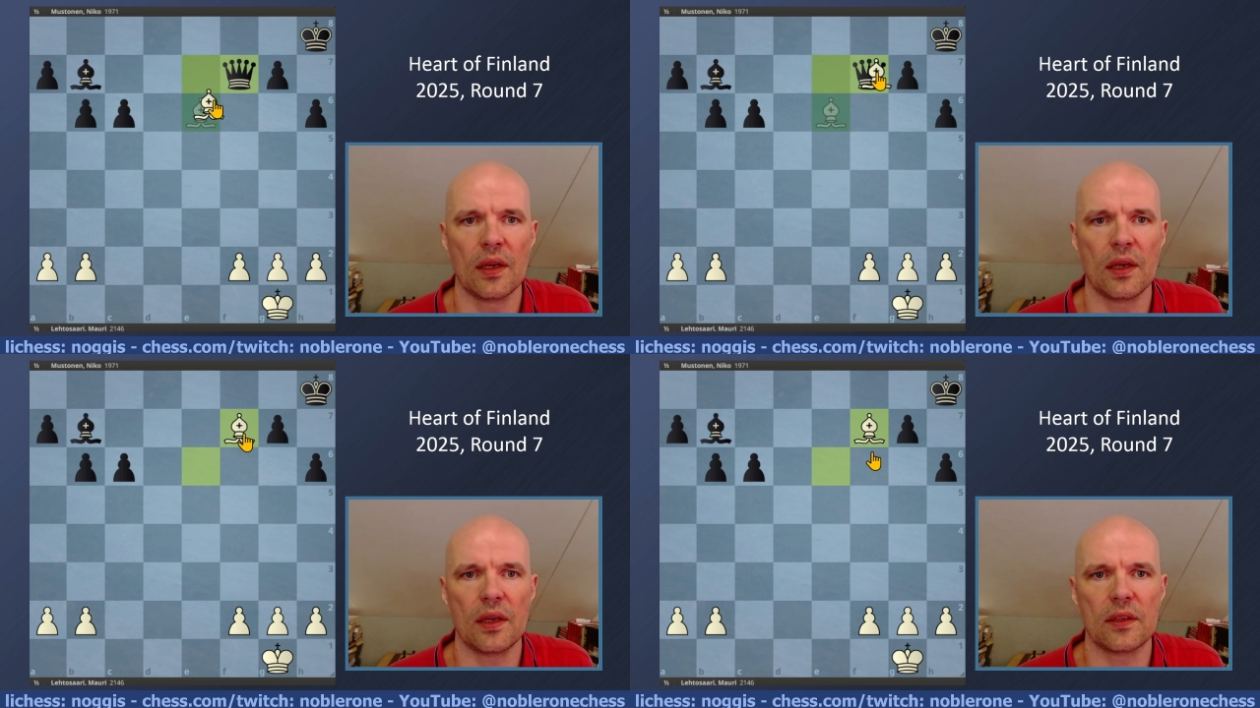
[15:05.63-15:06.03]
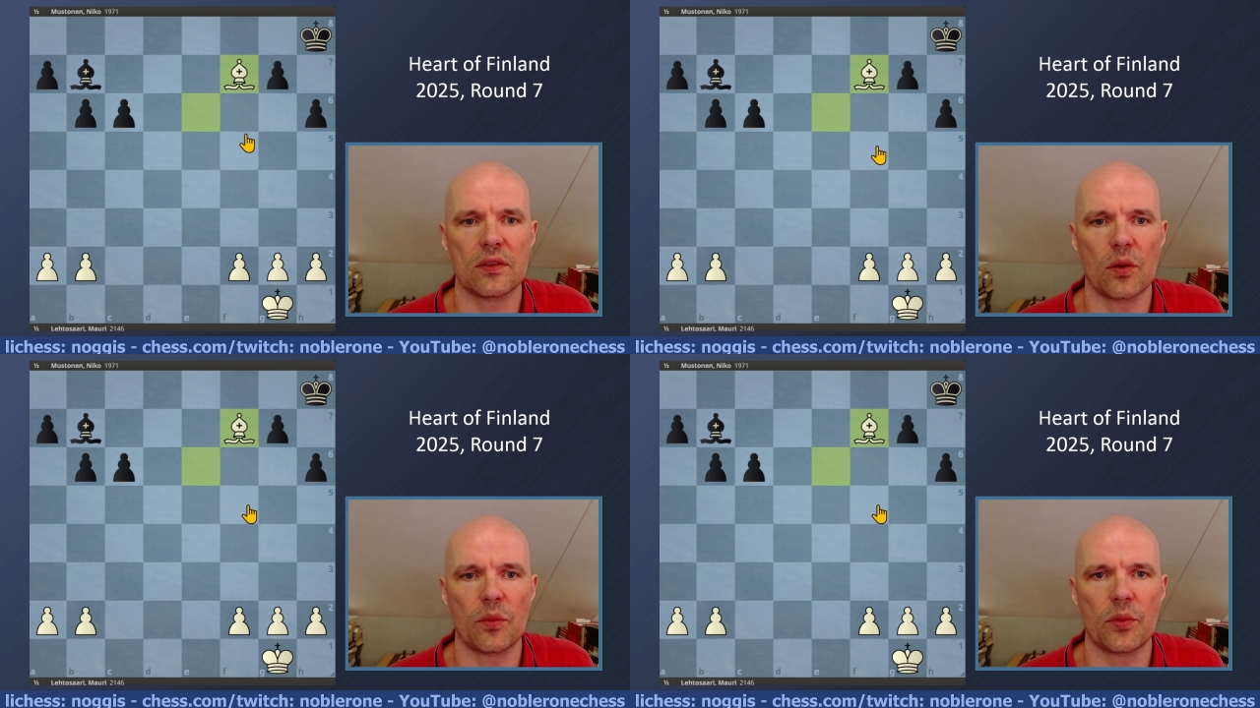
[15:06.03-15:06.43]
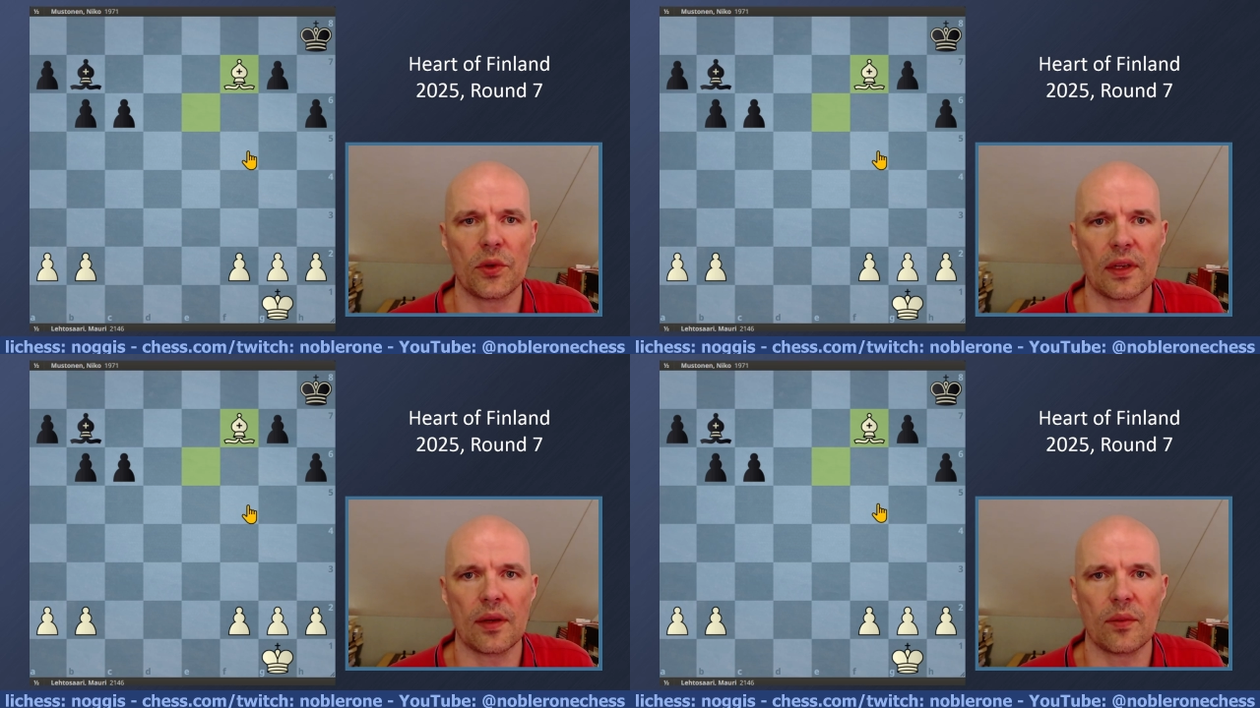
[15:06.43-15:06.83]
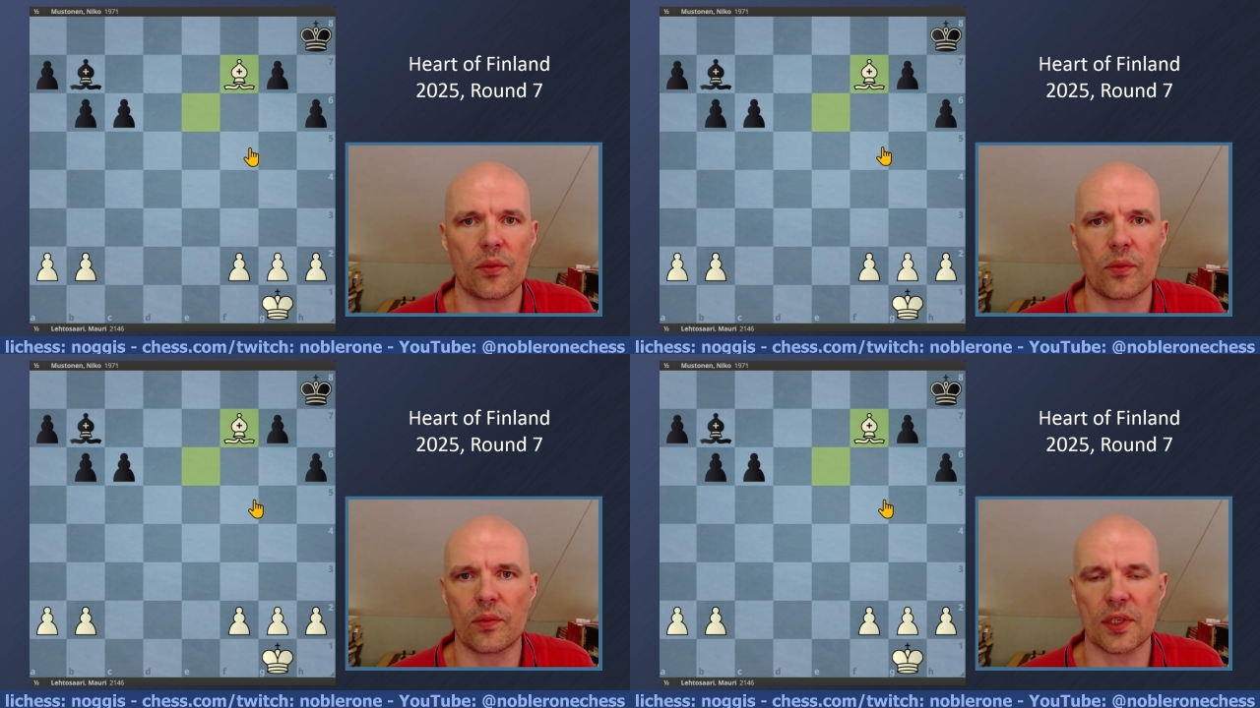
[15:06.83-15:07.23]
it's obviously
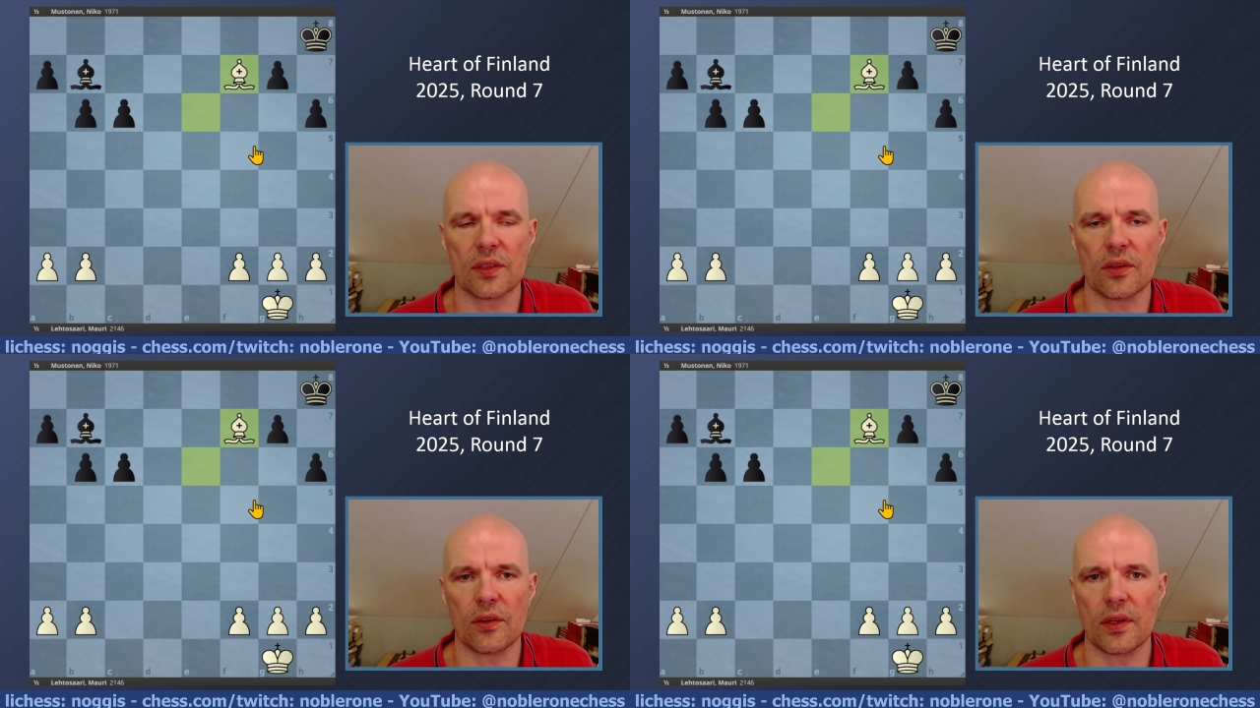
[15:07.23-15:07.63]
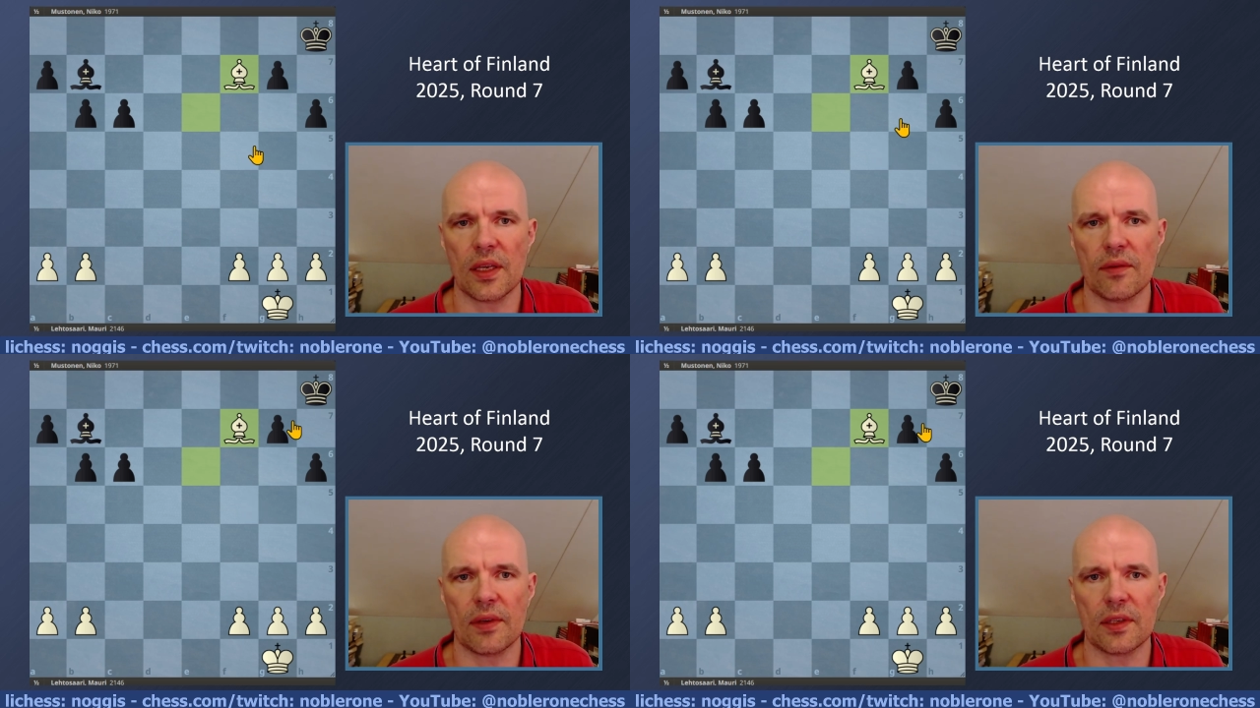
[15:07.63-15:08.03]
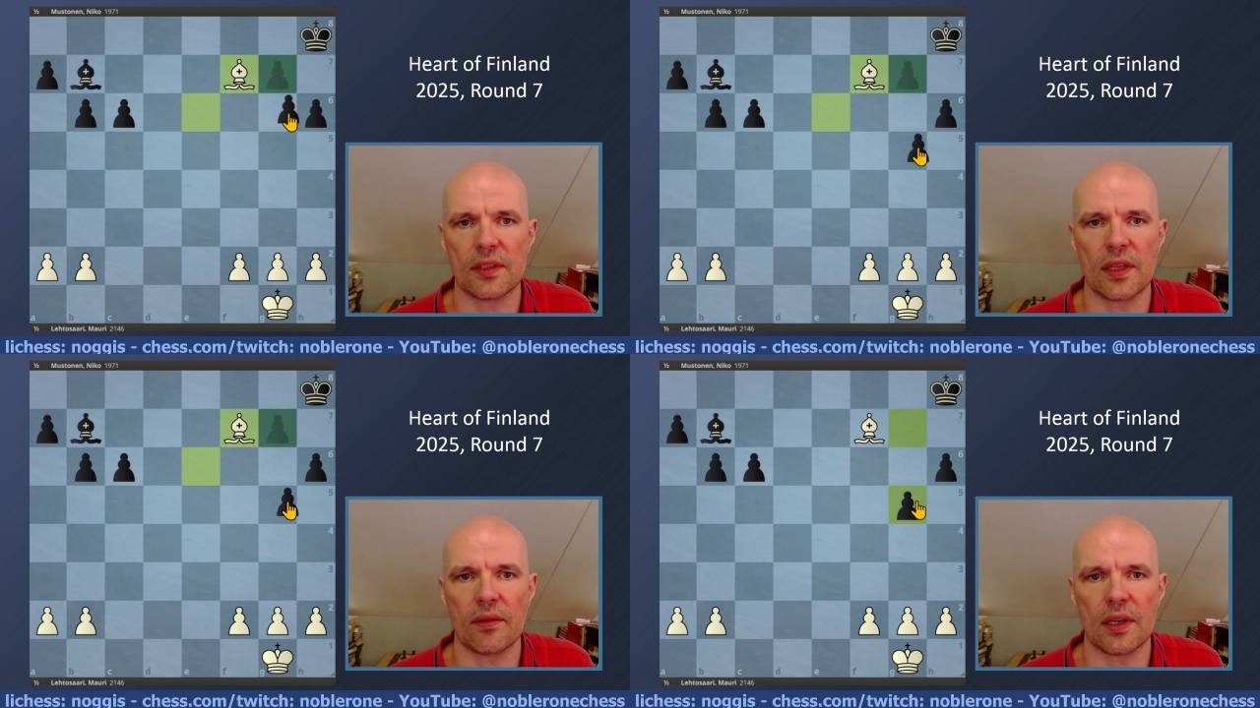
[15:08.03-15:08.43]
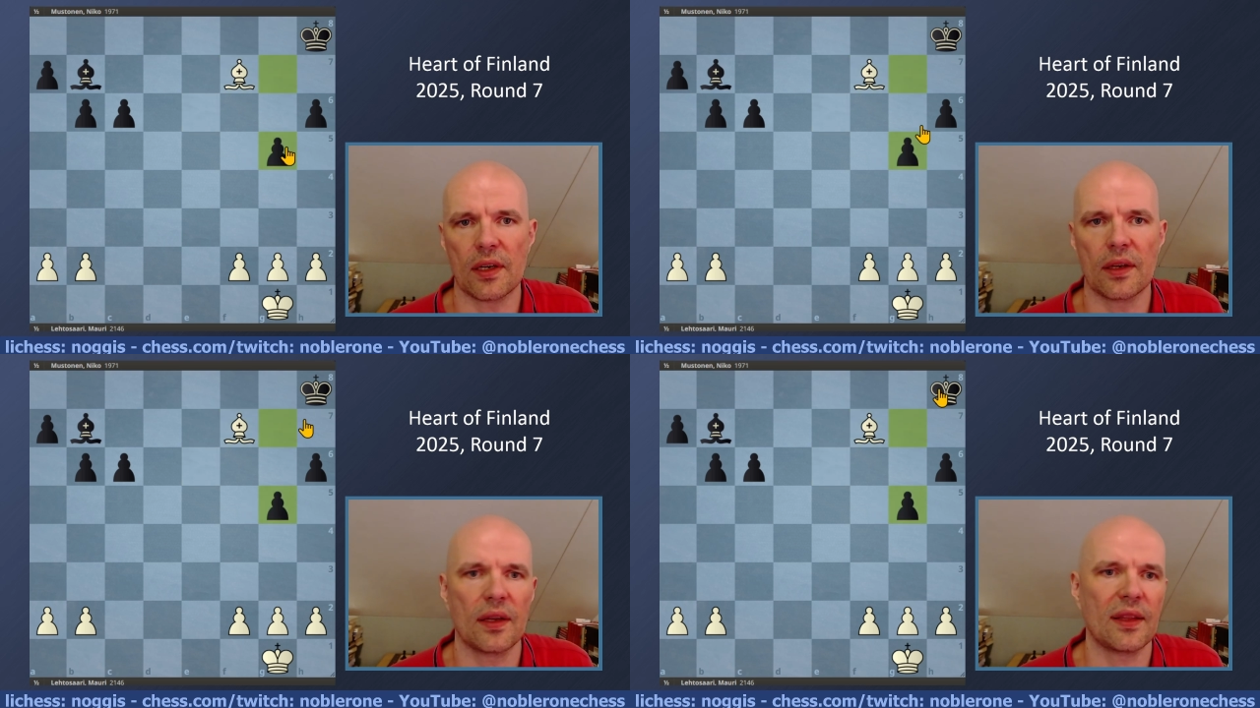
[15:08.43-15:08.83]
just an even Steven,
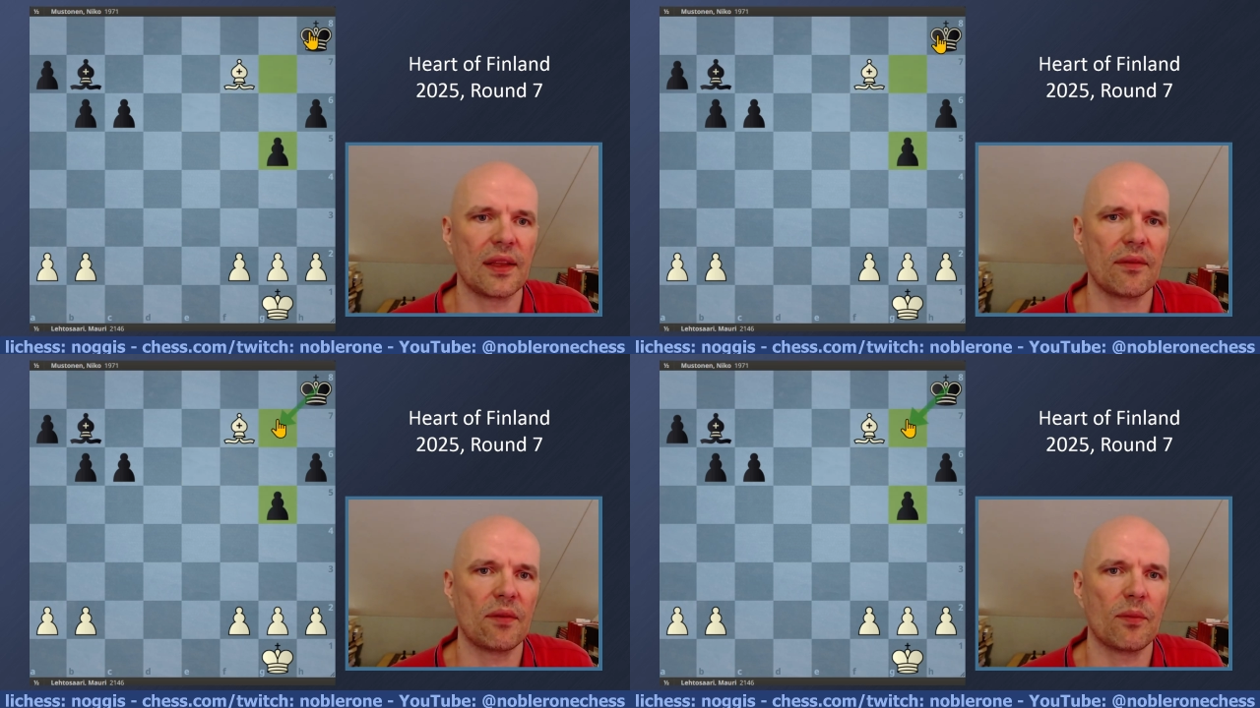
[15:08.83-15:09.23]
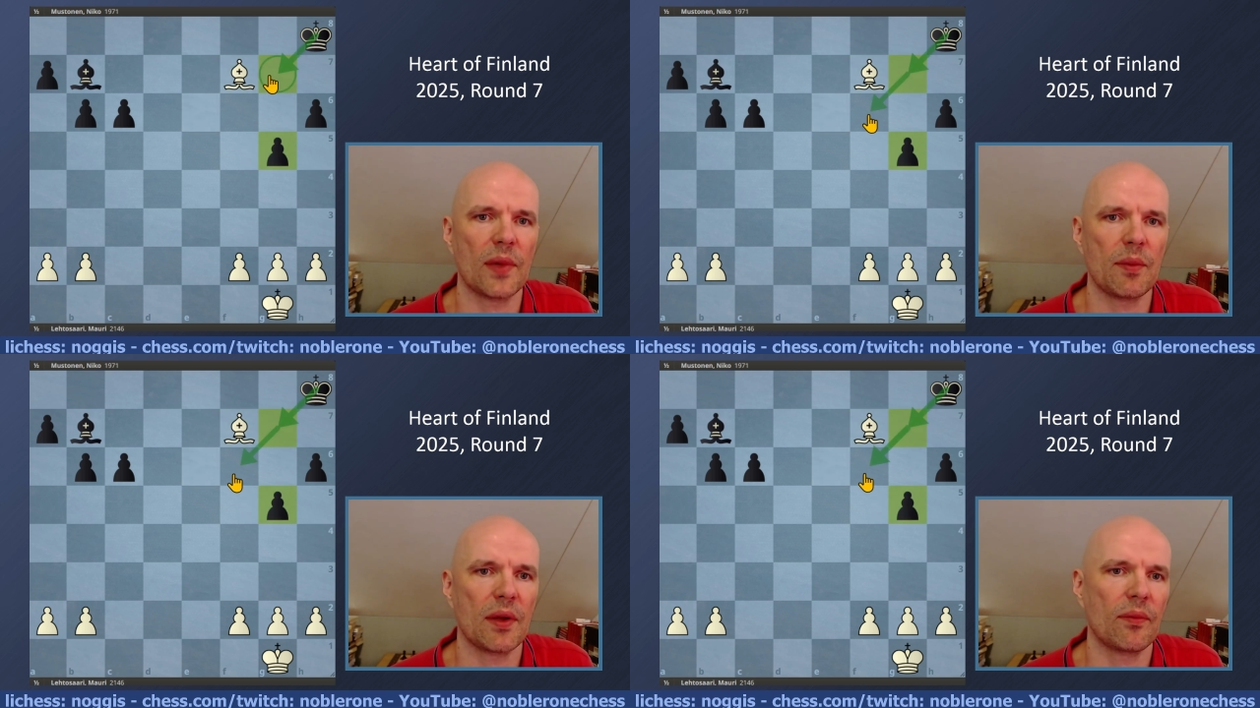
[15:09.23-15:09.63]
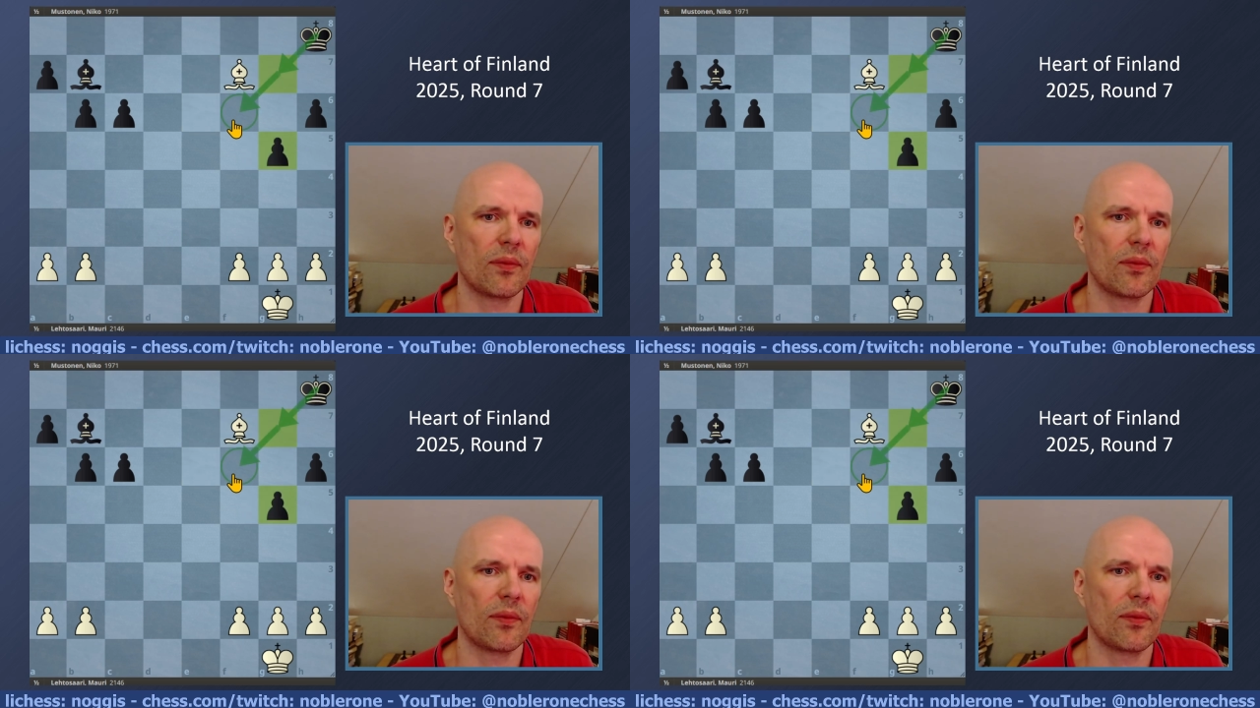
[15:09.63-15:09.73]
and even maybe